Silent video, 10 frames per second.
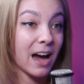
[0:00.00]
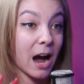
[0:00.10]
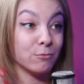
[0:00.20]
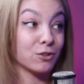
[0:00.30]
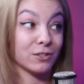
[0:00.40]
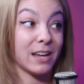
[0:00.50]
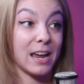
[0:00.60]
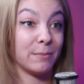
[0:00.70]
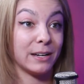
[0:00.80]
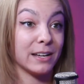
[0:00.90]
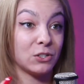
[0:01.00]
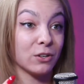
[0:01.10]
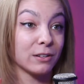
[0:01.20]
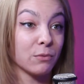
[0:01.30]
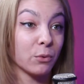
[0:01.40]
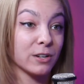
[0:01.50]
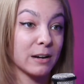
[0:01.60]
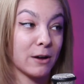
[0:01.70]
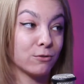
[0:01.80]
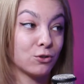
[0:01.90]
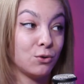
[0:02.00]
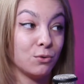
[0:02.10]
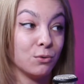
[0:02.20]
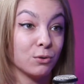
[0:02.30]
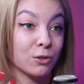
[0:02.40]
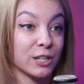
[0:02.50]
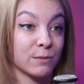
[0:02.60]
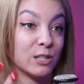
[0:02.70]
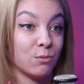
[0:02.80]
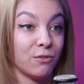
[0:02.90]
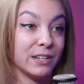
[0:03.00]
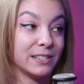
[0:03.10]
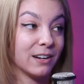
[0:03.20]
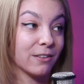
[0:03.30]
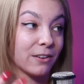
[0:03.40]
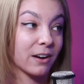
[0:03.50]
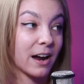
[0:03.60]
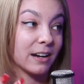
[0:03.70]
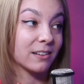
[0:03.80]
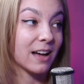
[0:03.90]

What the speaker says: I'm just saying, because we're talking about two Christmas movies here that are kind of